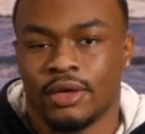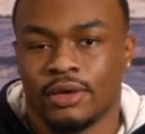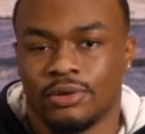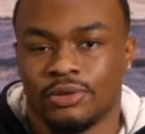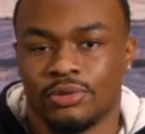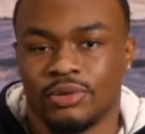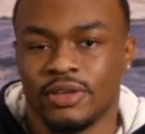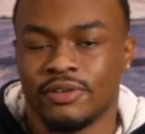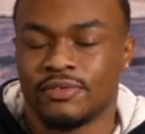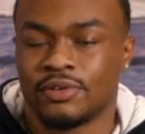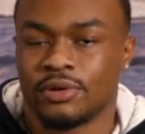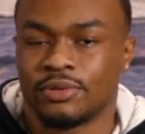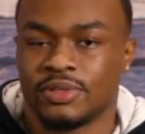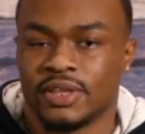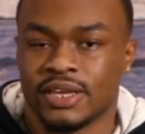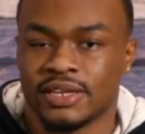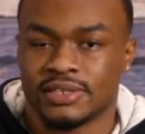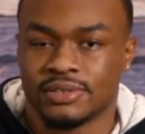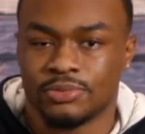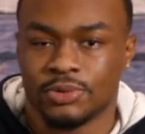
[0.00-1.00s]
even though
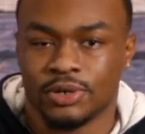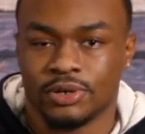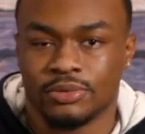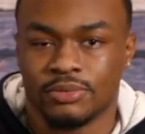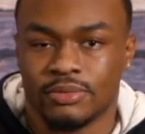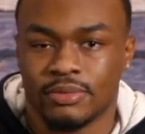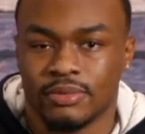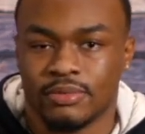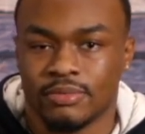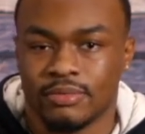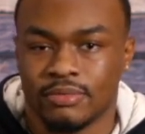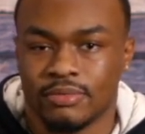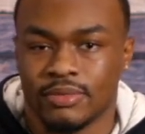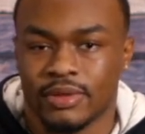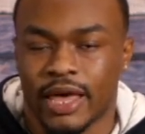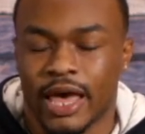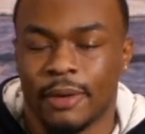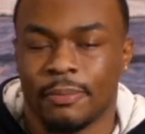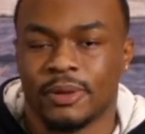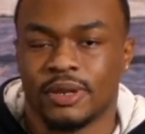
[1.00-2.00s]
things were
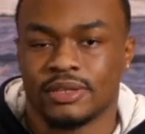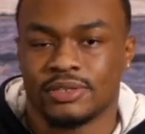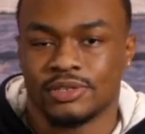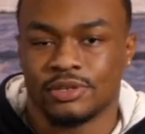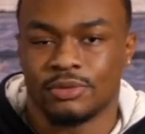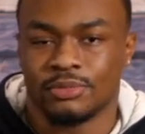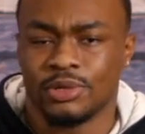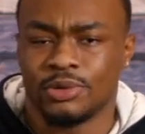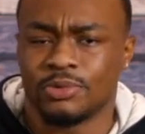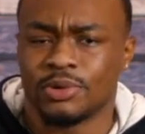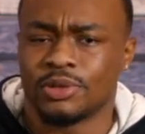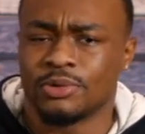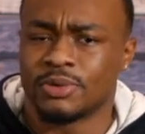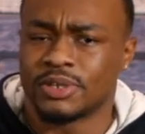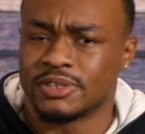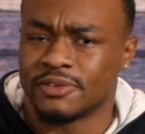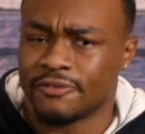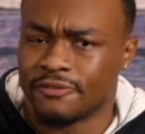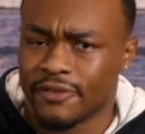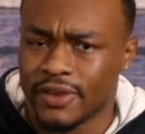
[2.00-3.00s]
happening to him, he really
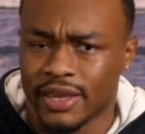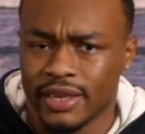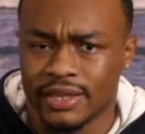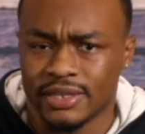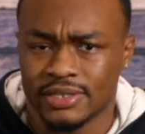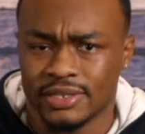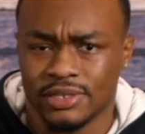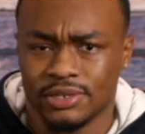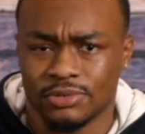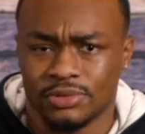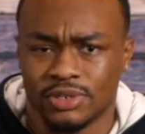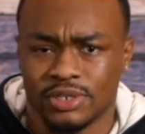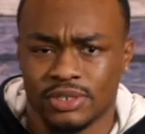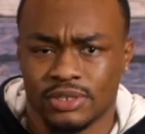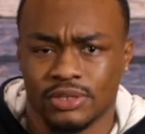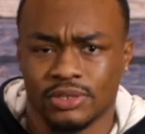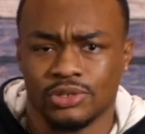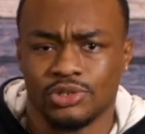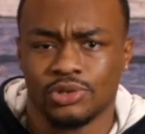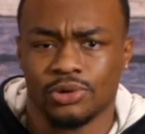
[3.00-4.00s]
wasn't fazed, and it was
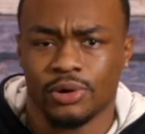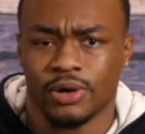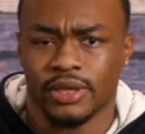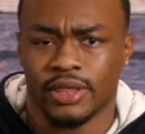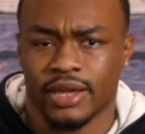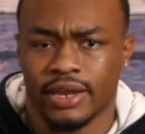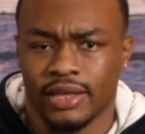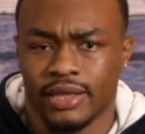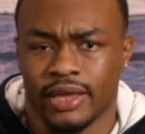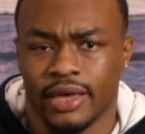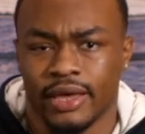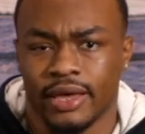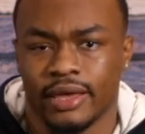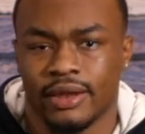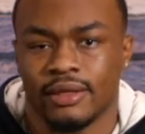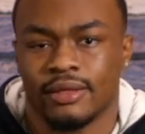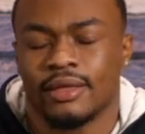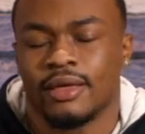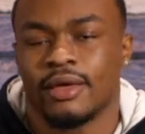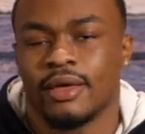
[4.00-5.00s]
just the joy that he
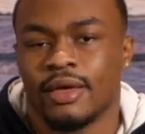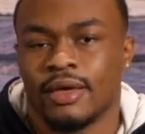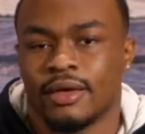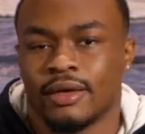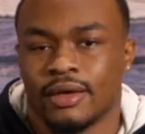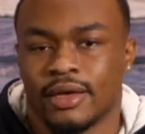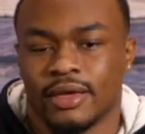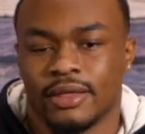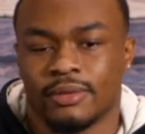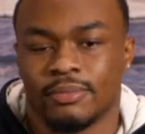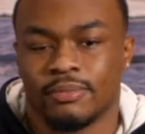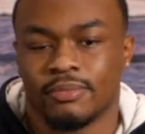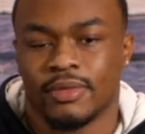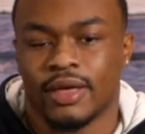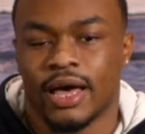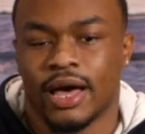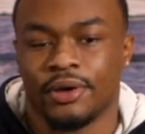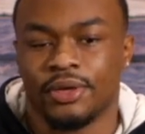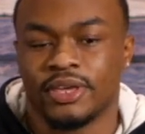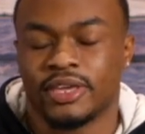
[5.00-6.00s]
had and
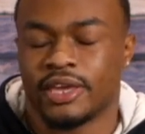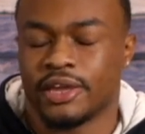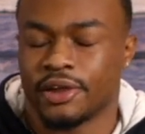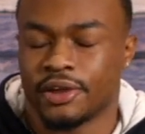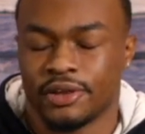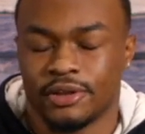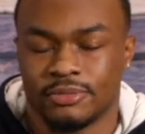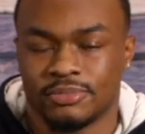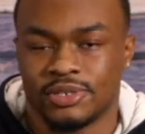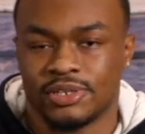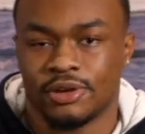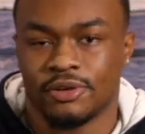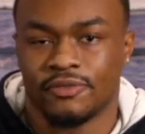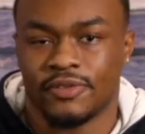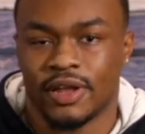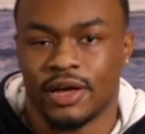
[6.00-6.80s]
how he carried himself.